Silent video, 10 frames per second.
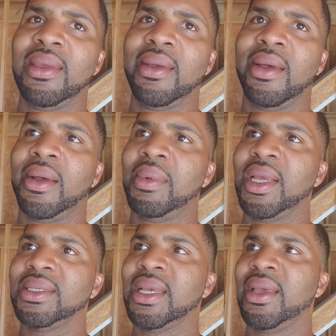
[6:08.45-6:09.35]

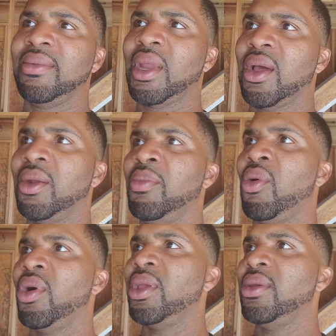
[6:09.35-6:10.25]
Like I say, I'm not going to
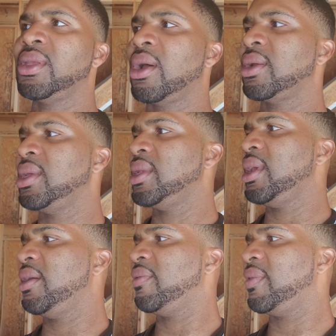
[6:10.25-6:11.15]
bore you talking you
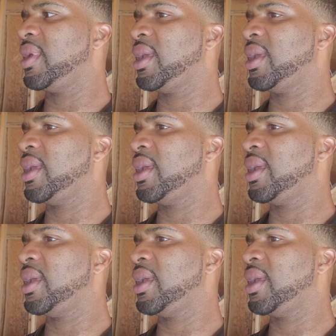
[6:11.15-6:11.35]
to death.